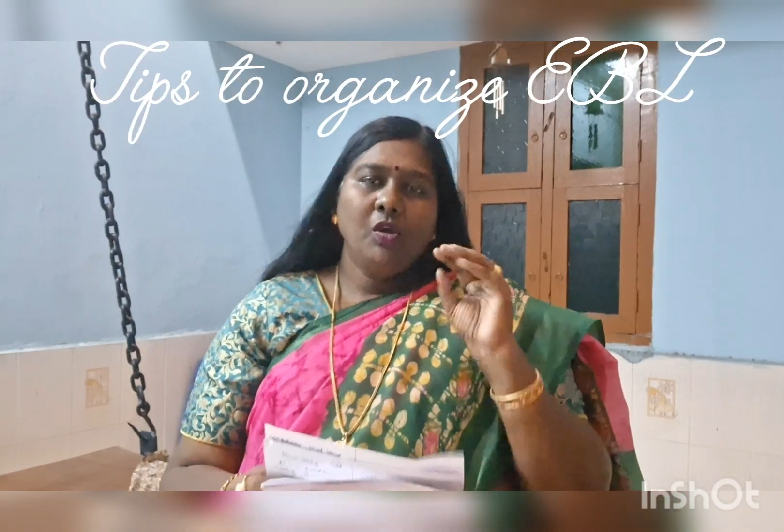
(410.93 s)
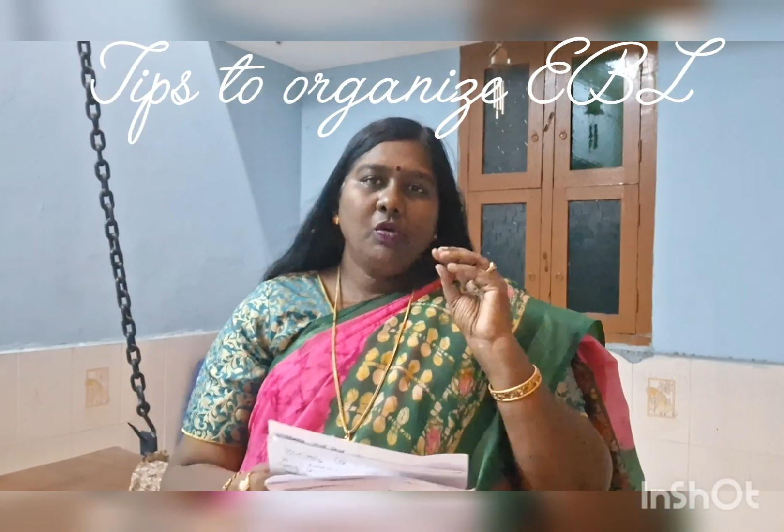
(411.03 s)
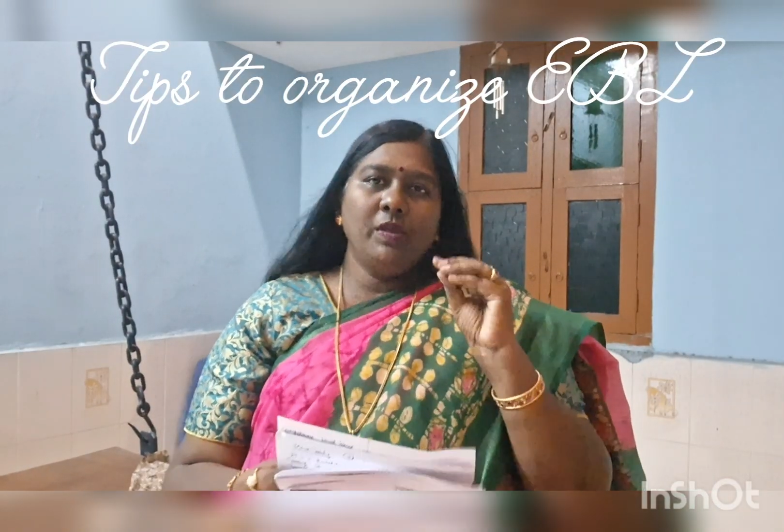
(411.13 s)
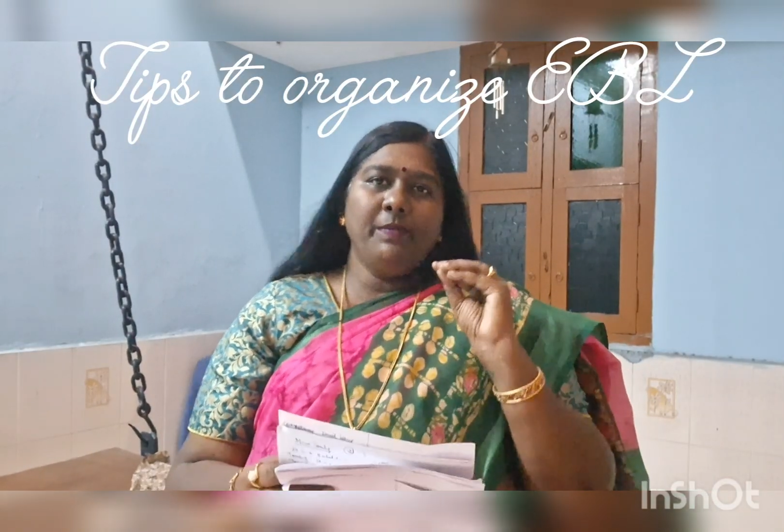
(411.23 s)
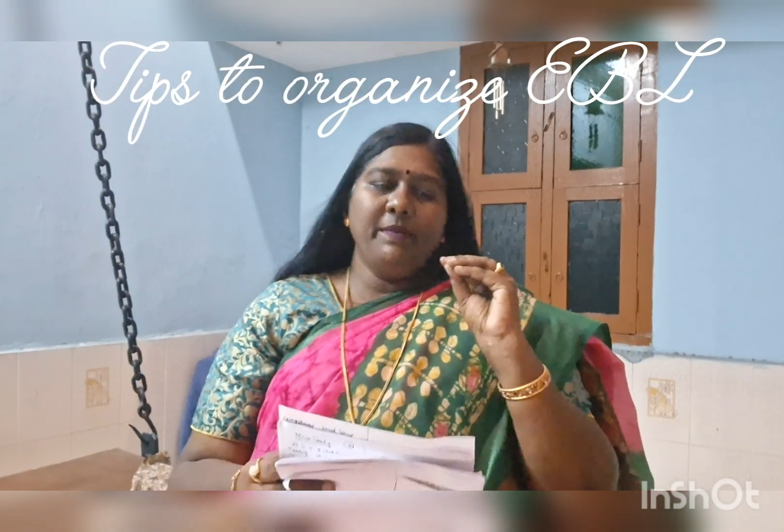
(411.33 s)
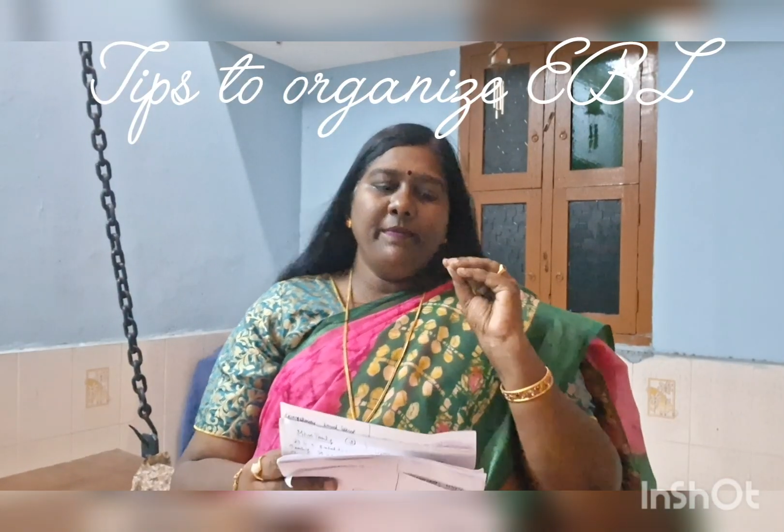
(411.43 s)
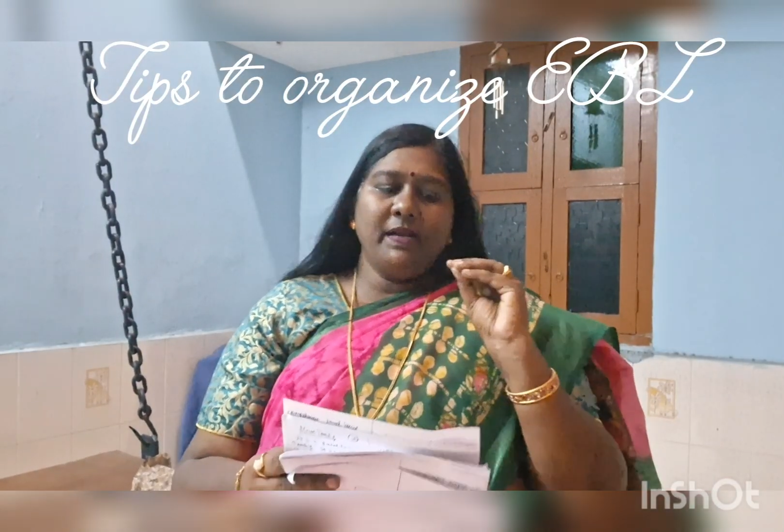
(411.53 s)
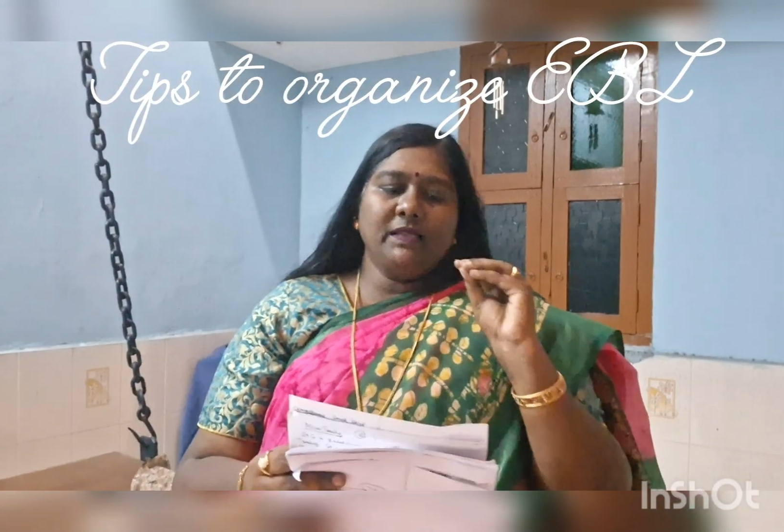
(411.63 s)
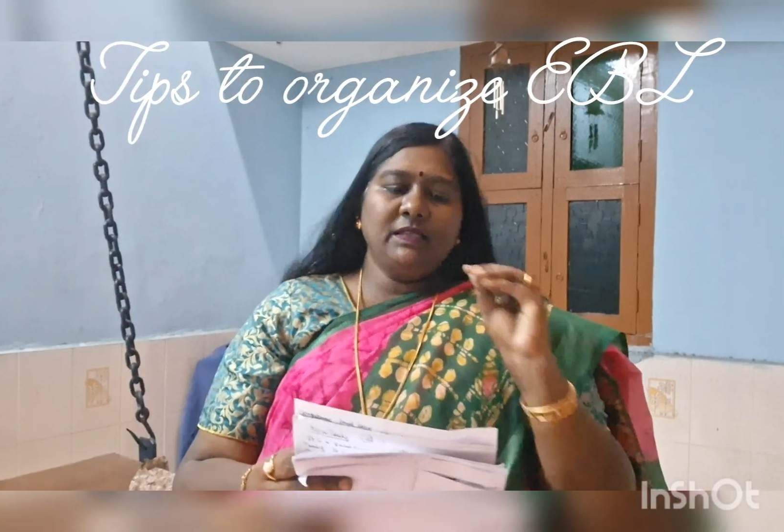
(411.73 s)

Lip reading: to implement